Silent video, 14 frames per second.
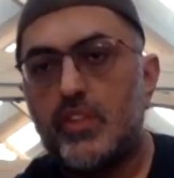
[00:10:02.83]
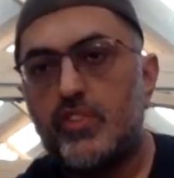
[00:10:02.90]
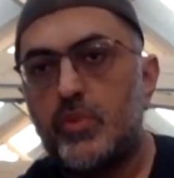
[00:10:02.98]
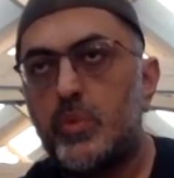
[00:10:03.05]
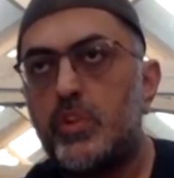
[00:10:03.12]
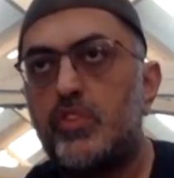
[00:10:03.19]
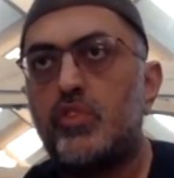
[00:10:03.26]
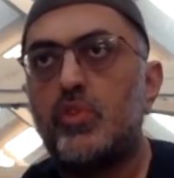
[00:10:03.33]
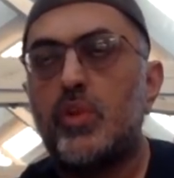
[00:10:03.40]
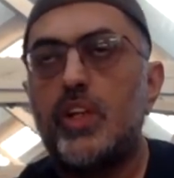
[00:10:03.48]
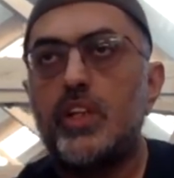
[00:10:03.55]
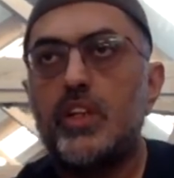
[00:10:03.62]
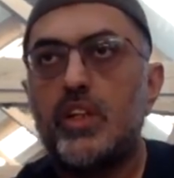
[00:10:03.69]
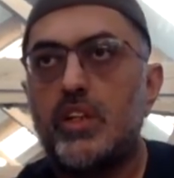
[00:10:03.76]
That's the word
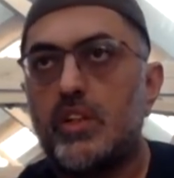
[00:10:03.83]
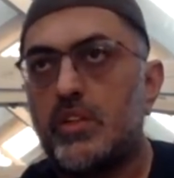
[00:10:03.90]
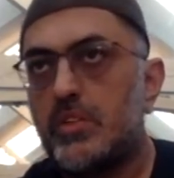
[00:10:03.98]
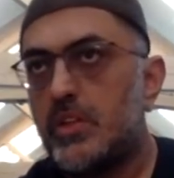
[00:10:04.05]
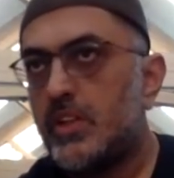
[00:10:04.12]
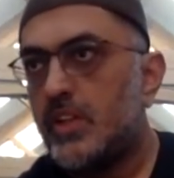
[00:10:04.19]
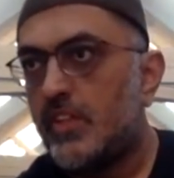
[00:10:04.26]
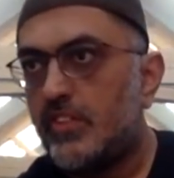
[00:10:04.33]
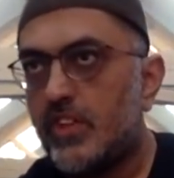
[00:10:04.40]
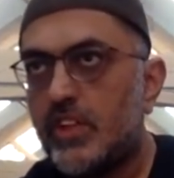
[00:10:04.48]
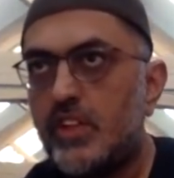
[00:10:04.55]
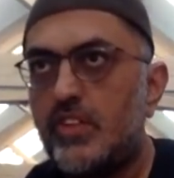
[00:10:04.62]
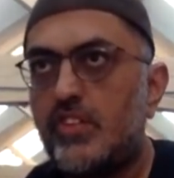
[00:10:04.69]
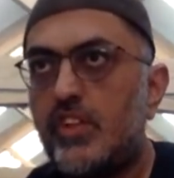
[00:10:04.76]
Zulaykha. That's a
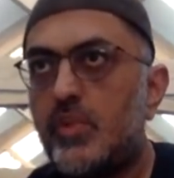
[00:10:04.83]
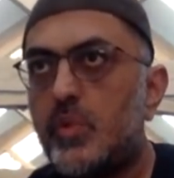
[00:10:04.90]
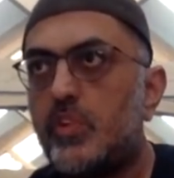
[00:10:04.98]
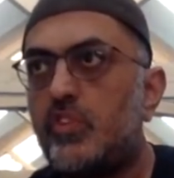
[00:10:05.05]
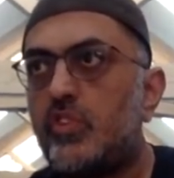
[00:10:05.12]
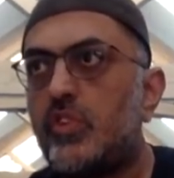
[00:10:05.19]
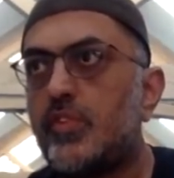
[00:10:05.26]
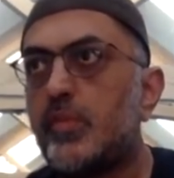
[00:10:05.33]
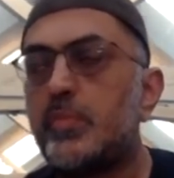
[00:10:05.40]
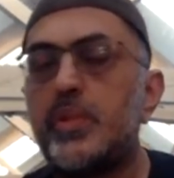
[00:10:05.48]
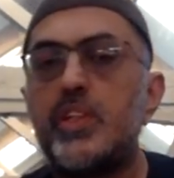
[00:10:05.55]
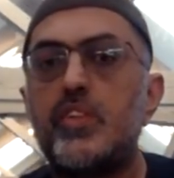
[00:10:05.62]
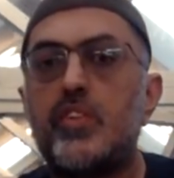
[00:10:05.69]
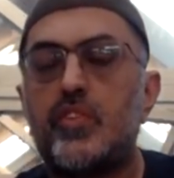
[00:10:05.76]
continuation of the
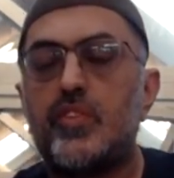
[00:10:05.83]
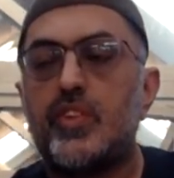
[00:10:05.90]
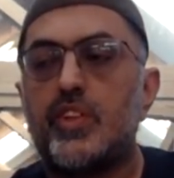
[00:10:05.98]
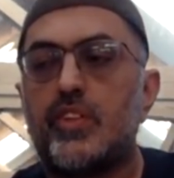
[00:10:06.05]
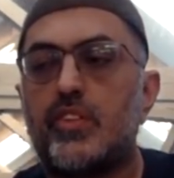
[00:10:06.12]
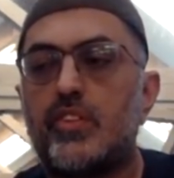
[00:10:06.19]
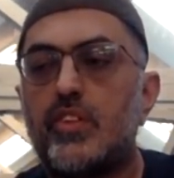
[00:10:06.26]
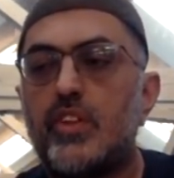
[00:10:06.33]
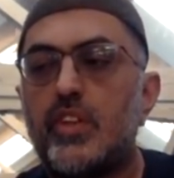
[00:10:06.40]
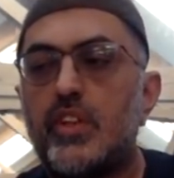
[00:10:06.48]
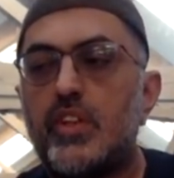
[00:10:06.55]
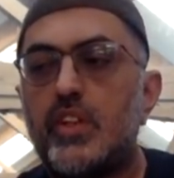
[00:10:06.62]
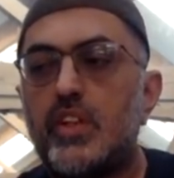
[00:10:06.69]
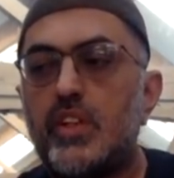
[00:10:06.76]
previous verse.
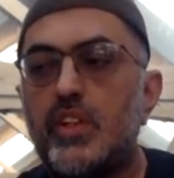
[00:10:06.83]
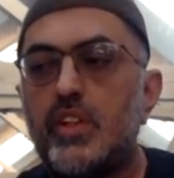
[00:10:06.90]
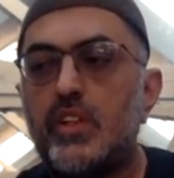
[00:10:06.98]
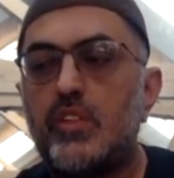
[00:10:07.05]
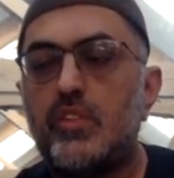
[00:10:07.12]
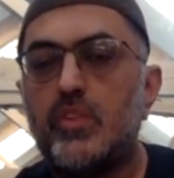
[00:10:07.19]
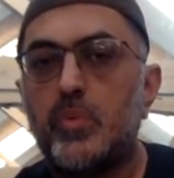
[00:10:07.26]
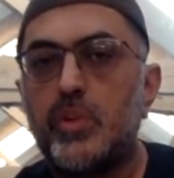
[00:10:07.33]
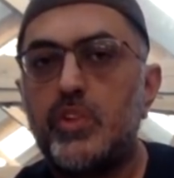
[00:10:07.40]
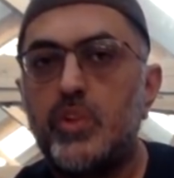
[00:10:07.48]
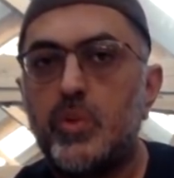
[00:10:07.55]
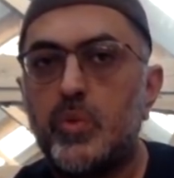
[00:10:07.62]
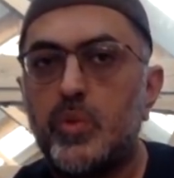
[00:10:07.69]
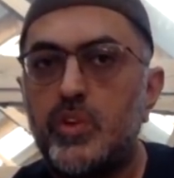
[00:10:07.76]
So when
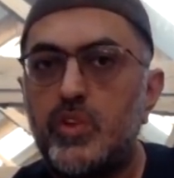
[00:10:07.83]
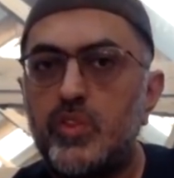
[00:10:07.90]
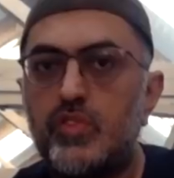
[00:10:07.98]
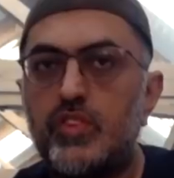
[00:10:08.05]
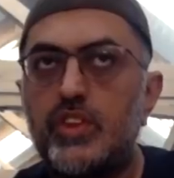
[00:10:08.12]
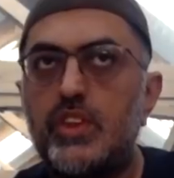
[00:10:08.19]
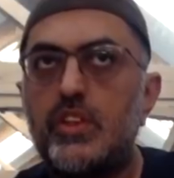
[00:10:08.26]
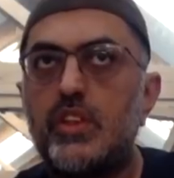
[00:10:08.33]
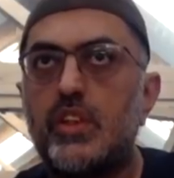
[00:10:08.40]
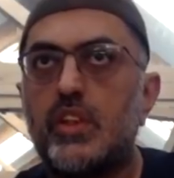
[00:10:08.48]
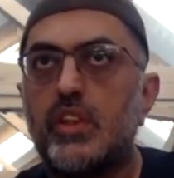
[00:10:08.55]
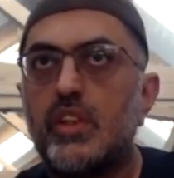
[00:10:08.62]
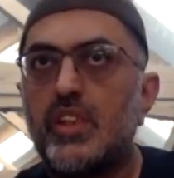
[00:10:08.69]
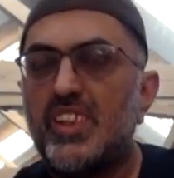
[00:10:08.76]
you're reading,
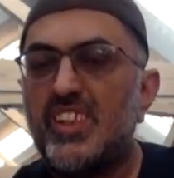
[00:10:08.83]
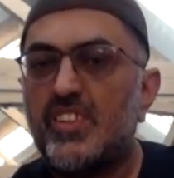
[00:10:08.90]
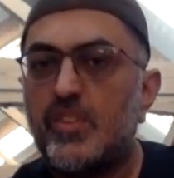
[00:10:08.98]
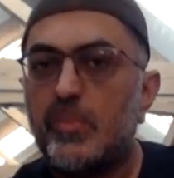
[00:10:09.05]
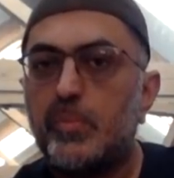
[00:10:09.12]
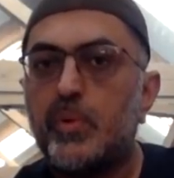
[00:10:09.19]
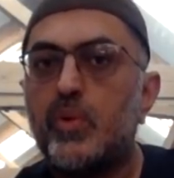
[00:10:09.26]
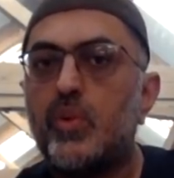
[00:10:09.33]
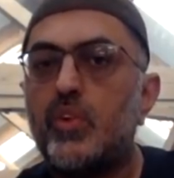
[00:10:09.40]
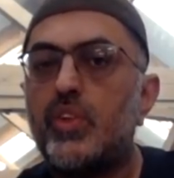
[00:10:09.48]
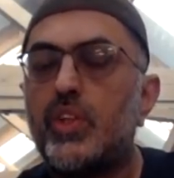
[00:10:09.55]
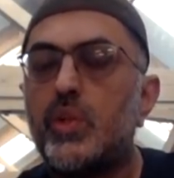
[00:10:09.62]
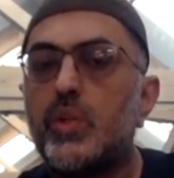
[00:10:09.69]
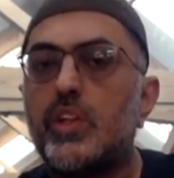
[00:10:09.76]
it's important
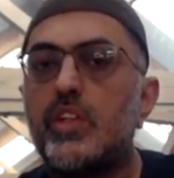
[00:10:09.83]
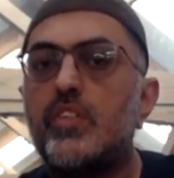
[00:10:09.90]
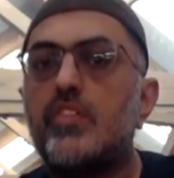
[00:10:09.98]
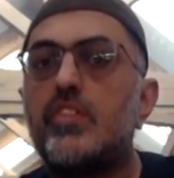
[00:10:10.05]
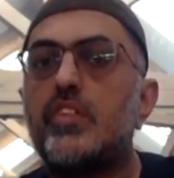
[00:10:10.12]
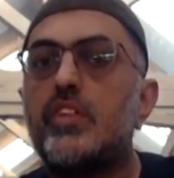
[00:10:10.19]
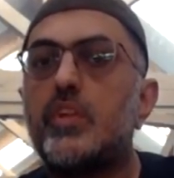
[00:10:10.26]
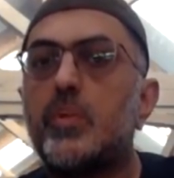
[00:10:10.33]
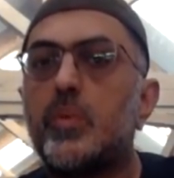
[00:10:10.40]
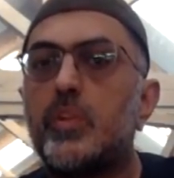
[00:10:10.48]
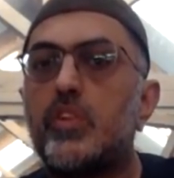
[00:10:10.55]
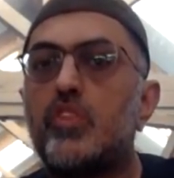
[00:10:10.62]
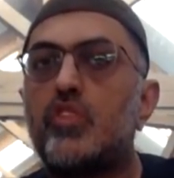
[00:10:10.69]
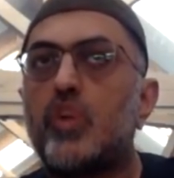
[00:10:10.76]
that you consider when
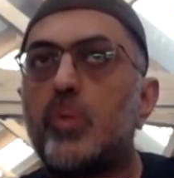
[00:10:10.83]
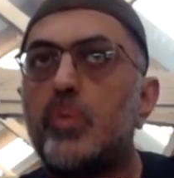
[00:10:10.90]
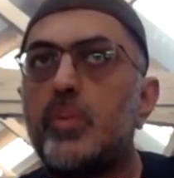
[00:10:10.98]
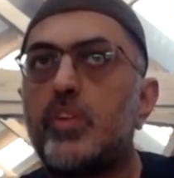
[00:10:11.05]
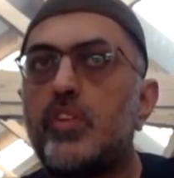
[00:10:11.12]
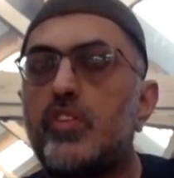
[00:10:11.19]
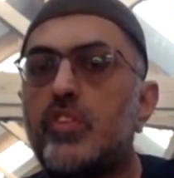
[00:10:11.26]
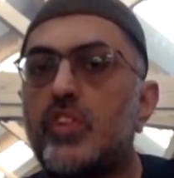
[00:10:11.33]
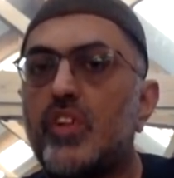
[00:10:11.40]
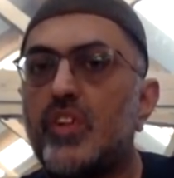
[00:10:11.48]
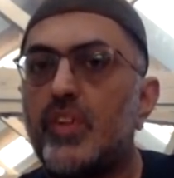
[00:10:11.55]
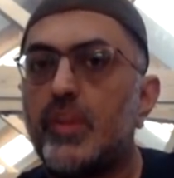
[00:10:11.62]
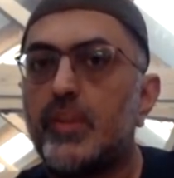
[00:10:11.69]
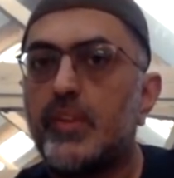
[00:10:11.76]
you're stopping and
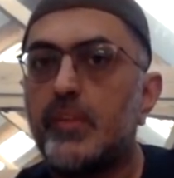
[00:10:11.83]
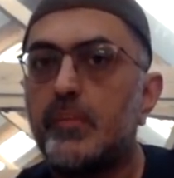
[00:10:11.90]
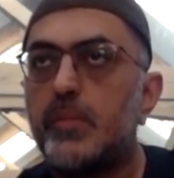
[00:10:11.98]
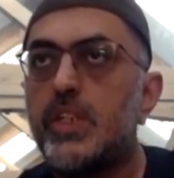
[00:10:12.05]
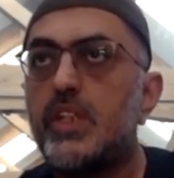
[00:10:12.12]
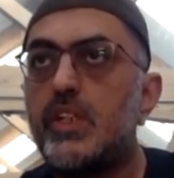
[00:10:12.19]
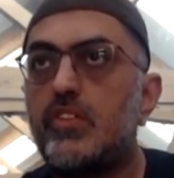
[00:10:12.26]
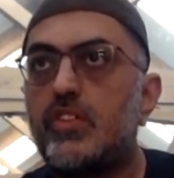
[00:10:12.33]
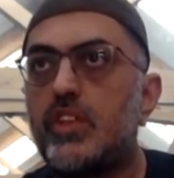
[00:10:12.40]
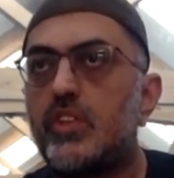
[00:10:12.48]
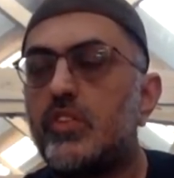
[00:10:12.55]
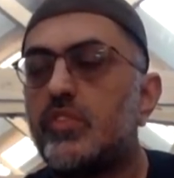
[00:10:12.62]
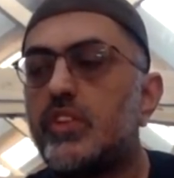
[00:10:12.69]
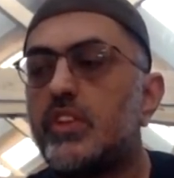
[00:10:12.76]
starting the meanings that
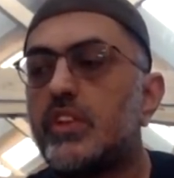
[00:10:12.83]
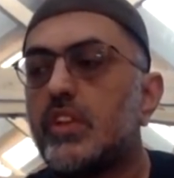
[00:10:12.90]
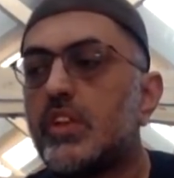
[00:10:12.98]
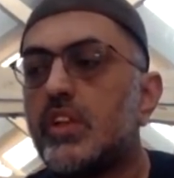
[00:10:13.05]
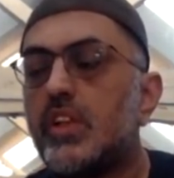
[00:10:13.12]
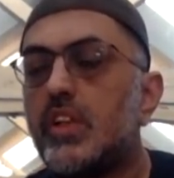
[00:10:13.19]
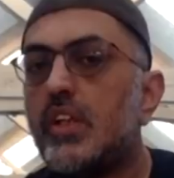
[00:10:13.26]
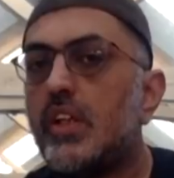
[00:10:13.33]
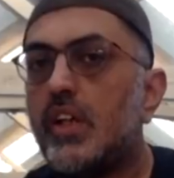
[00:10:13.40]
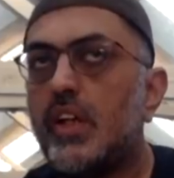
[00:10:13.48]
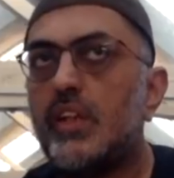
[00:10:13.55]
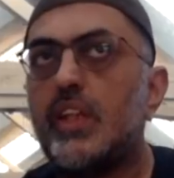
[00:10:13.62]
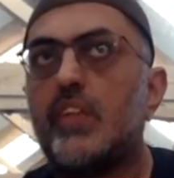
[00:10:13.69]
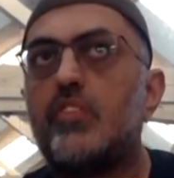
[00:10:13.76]
you're reading.
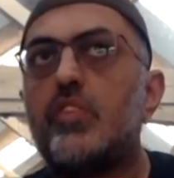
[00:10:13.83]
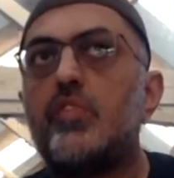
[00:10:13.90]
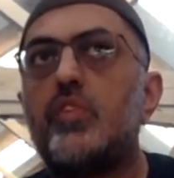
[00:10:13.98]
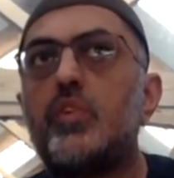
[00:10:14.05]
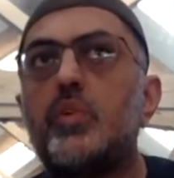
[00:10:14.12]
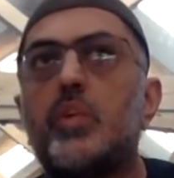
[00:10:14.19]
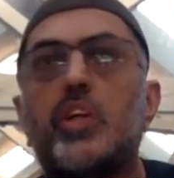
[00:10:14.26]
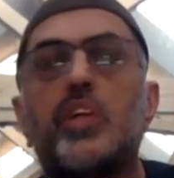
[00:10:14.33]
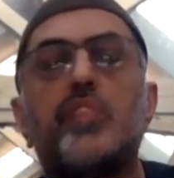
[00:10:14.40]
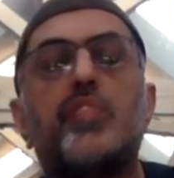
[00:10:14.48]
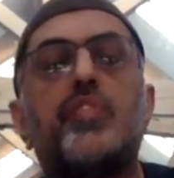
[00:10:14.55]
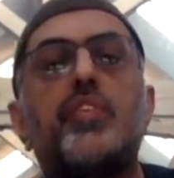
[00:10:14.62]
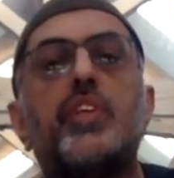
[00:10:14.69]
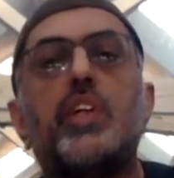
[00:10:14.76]
And that's the view of
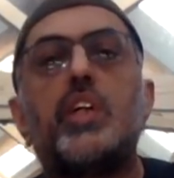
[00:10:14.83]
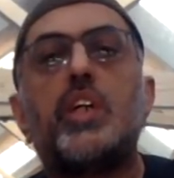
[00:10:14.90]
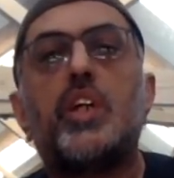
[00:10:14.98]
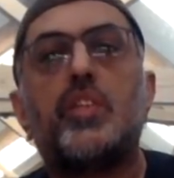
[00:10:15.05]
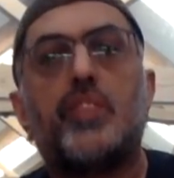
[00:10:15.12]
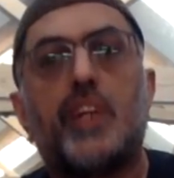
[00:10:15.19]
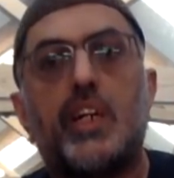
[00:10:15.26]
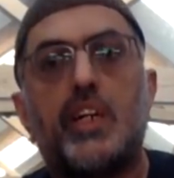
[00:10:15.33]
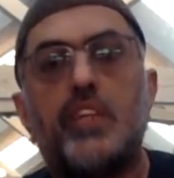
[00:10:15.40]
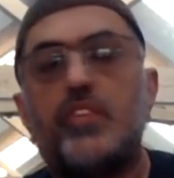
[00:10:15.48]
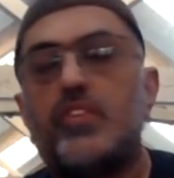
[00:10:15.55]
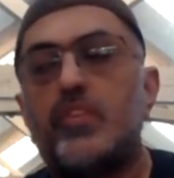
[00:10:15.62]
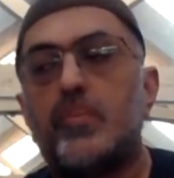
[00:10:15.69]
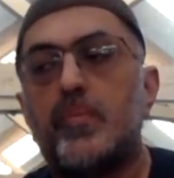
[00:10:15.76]

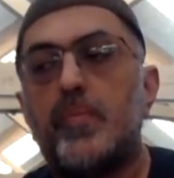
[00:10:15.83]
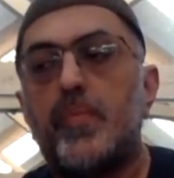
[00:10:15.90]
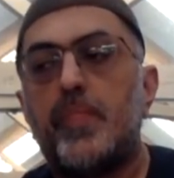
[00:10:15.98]
Asim,